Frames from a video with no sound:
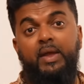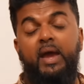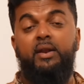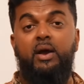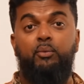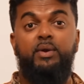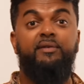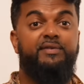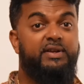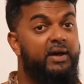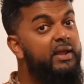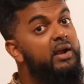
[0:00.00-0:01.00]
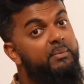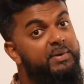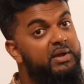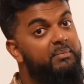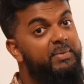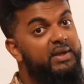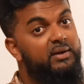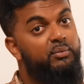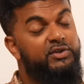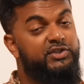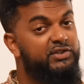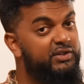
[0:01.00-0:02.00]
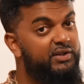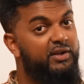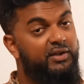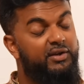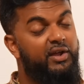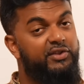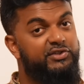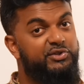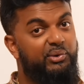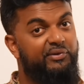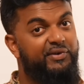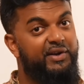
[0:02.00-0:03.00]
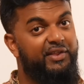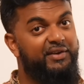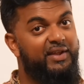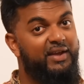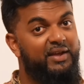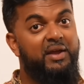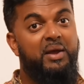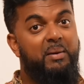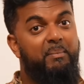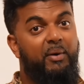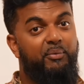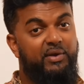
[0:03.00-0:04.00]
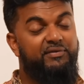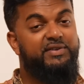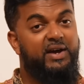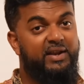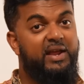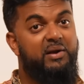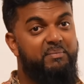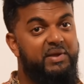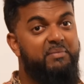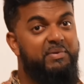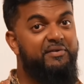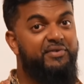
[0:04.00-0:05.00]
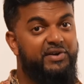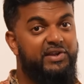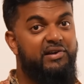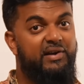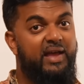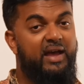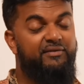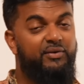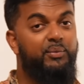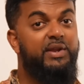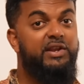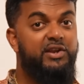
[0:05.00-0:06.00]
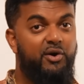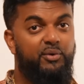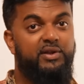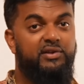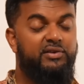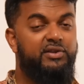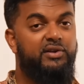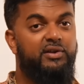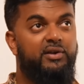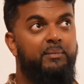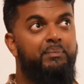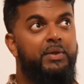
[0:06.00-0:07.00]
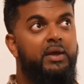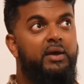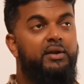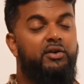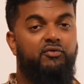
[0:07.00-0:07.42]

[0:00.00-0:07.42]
And now we've done Airbnb, which is another story for another day. But we've done Airbnb for a year and a half, and we know the